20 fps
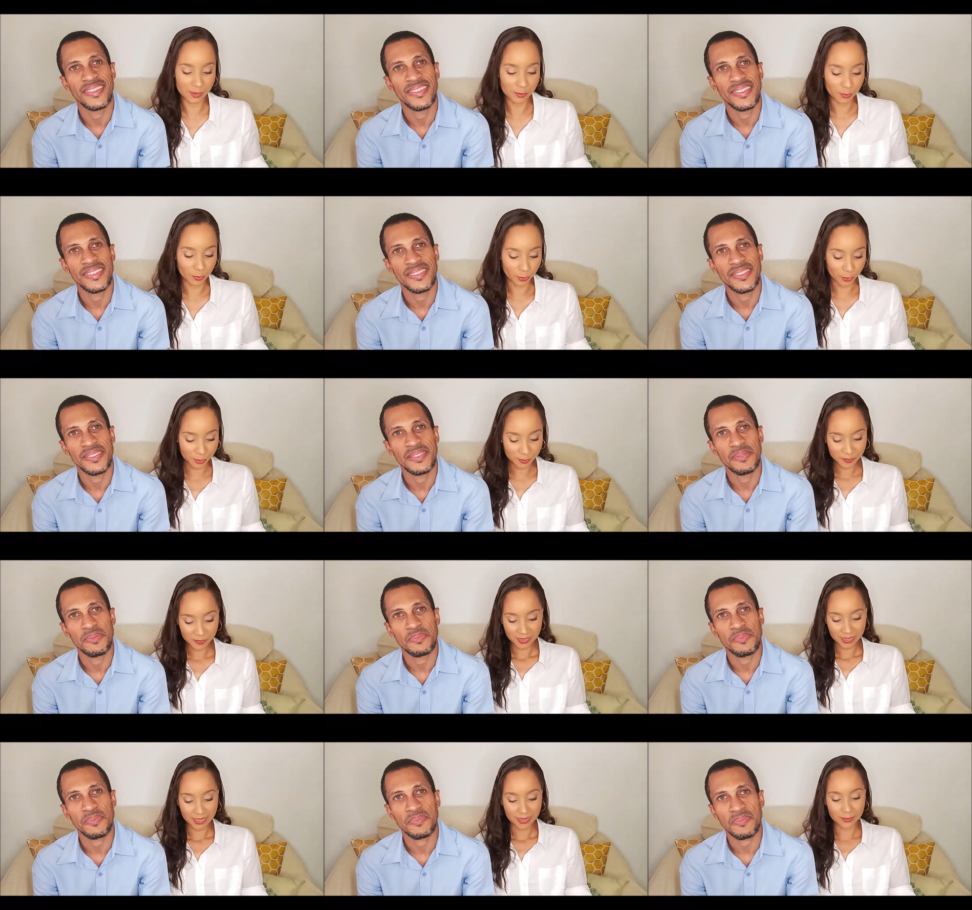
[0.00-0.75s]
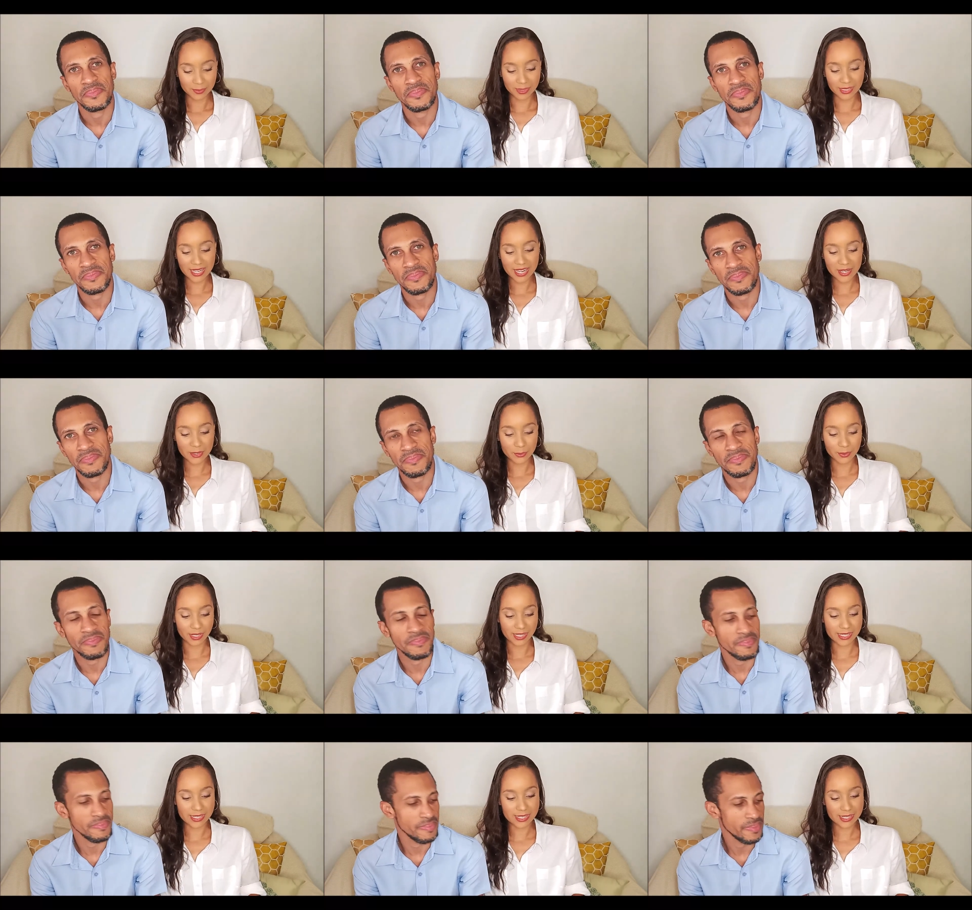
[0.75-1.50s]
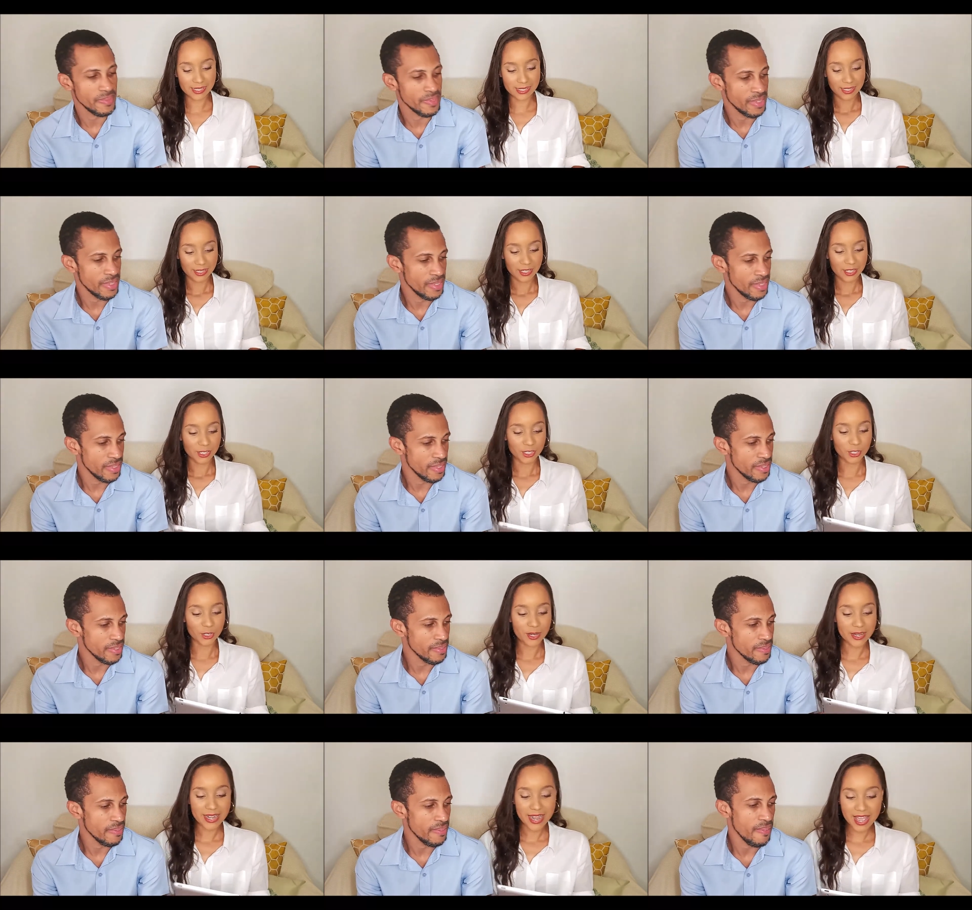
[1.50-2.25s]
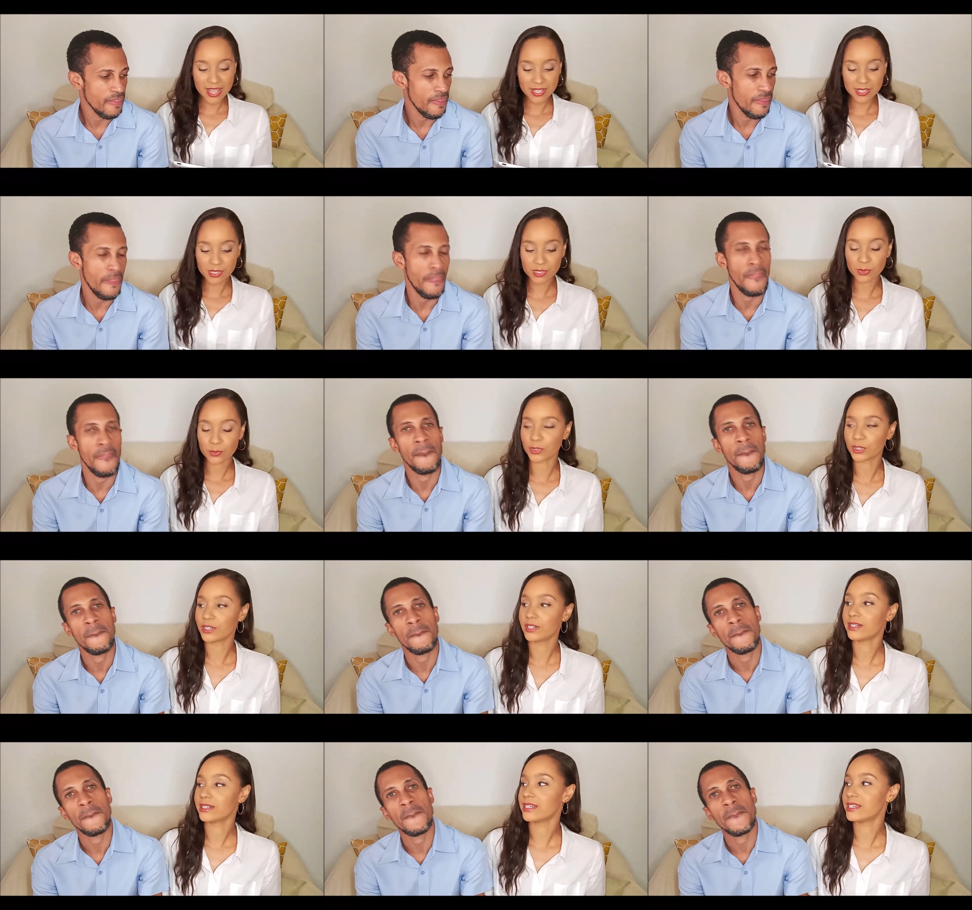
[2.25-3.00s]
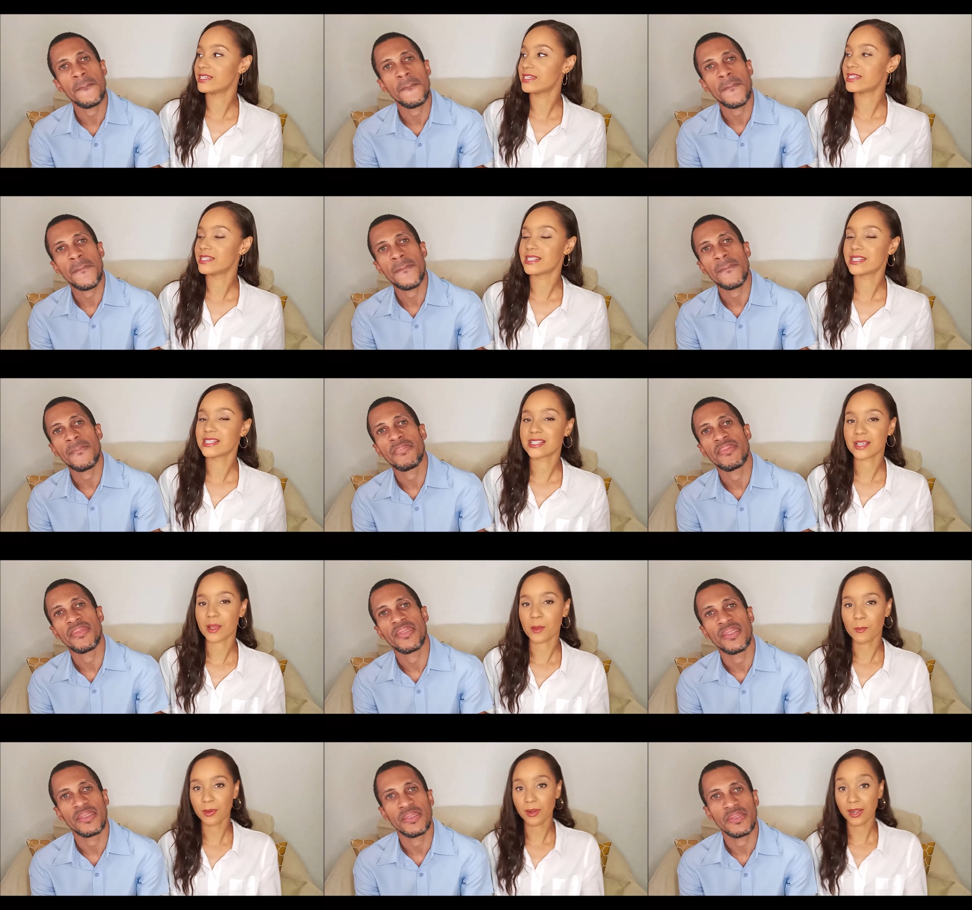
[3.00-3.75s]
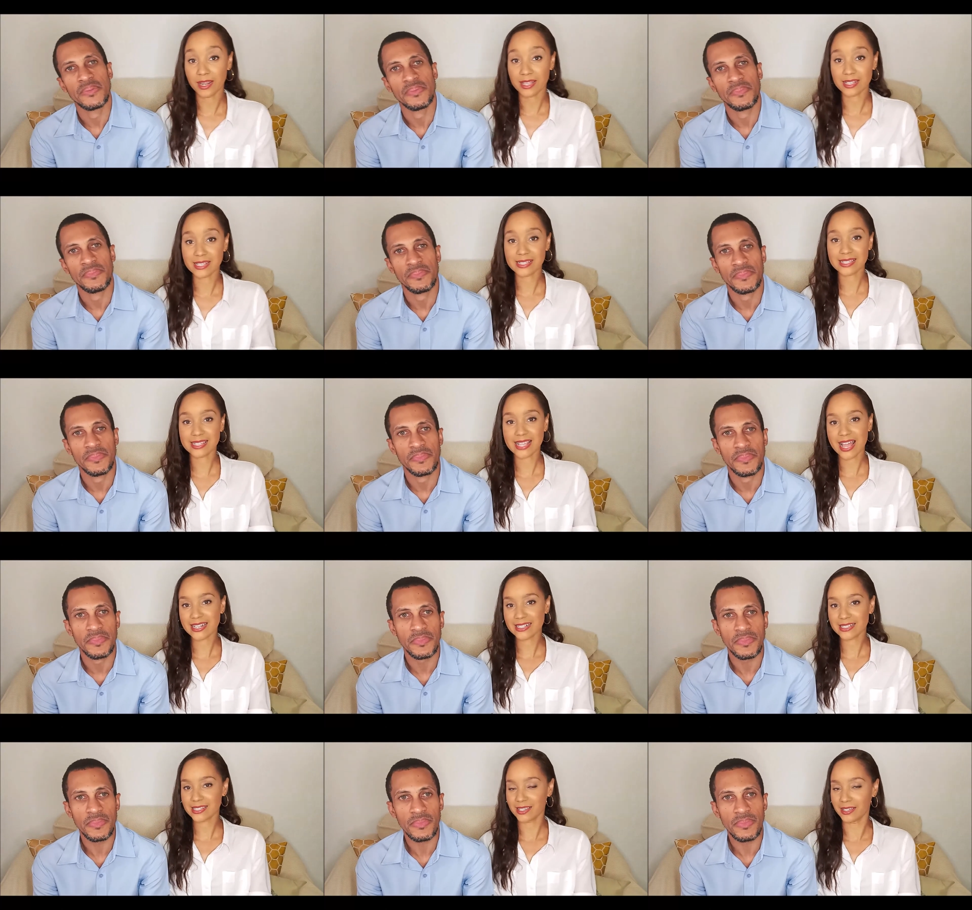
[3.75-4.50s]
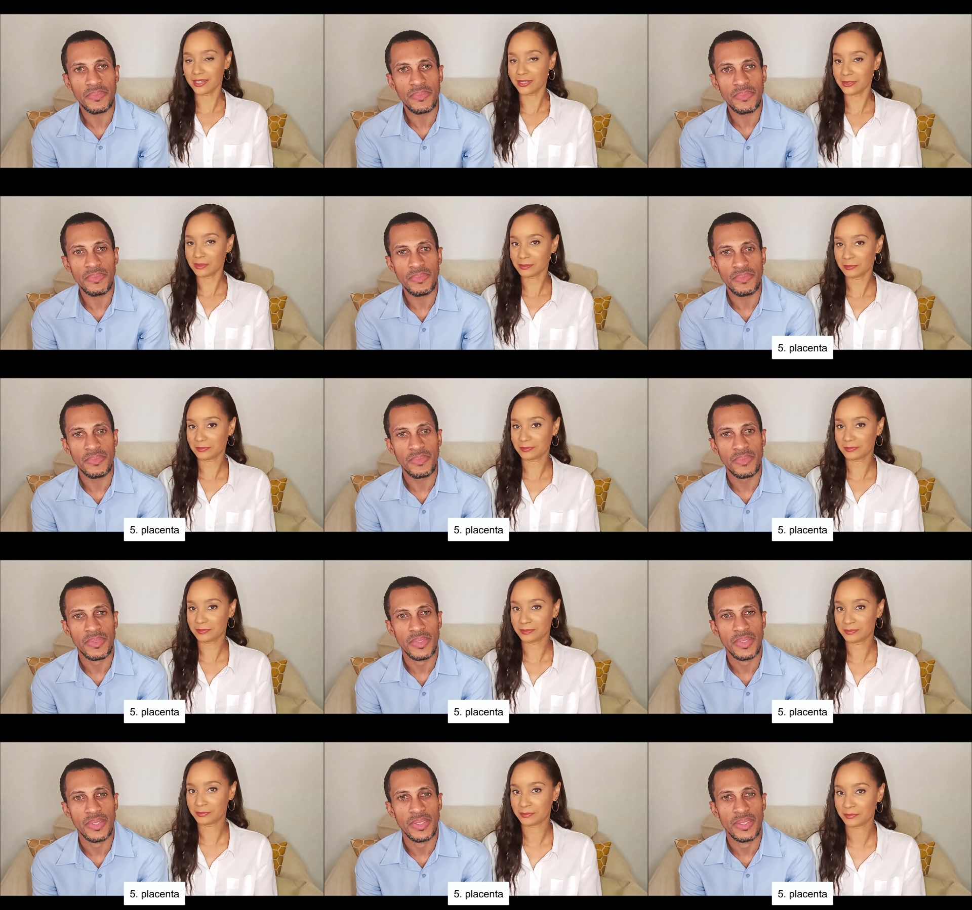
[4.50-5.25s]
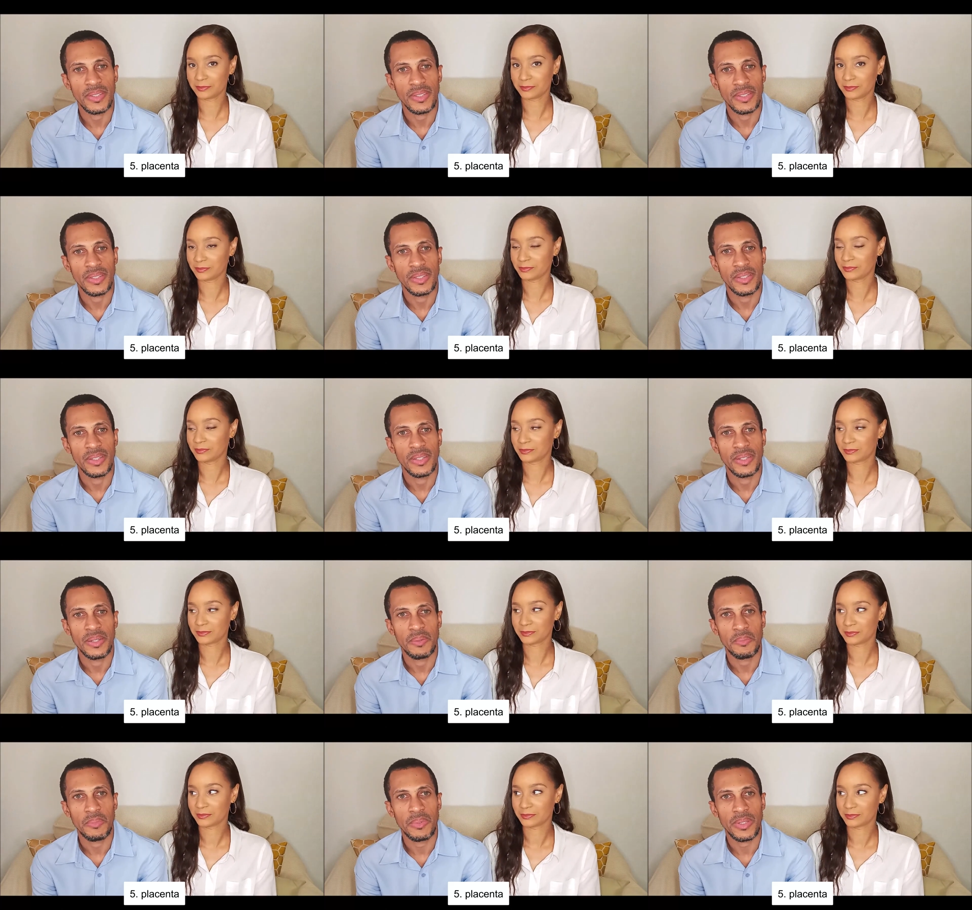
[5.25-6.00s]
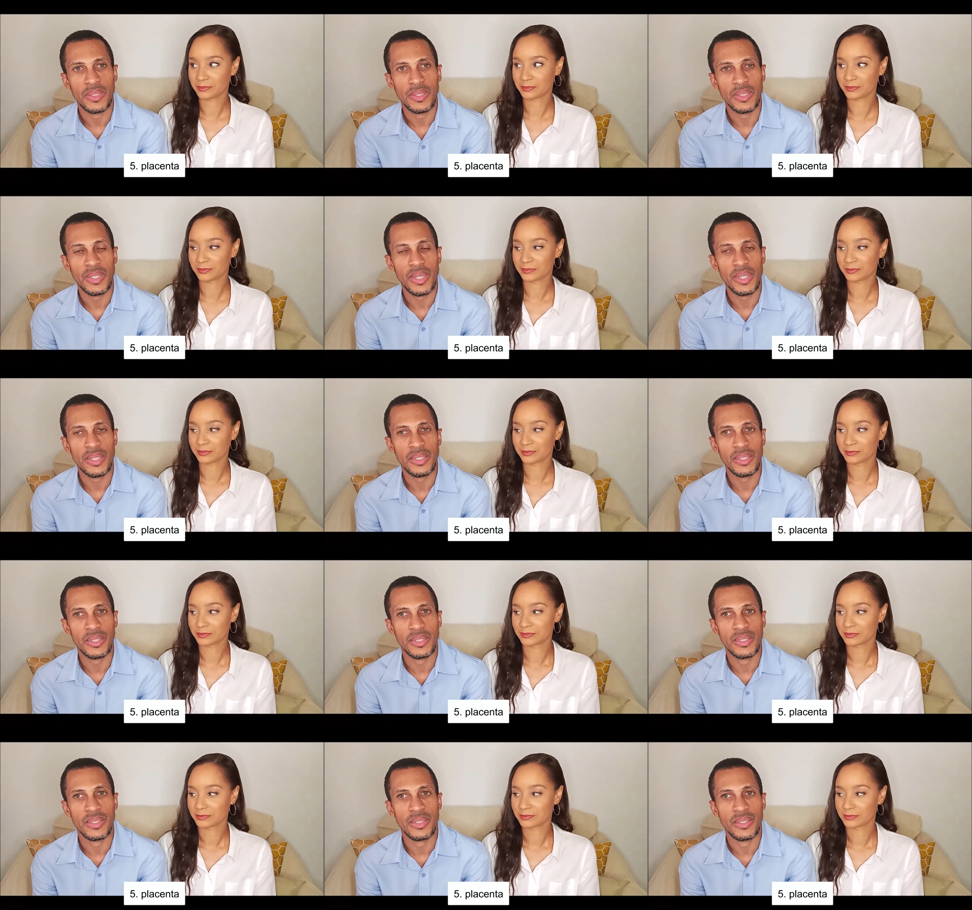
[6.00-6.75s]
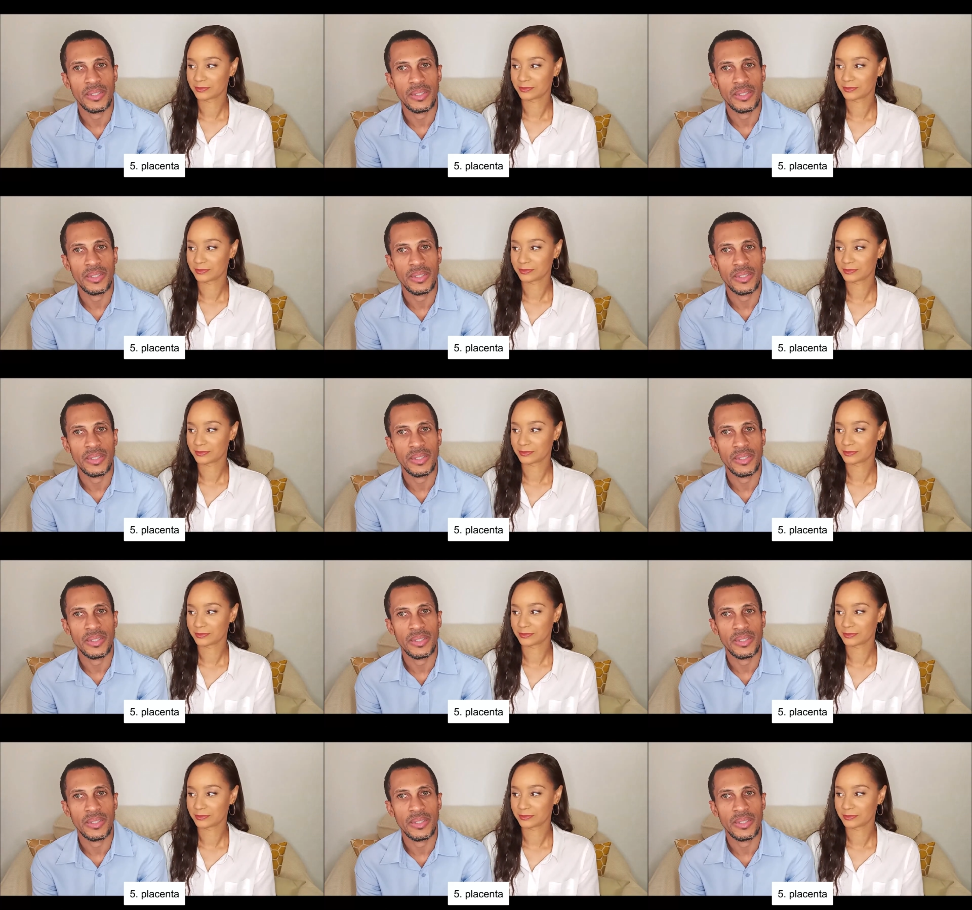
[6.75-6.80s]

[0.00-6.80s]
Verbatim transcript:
Speaker 1: more, but anyways, your next word is placenta.
Speaker 2: Placenta.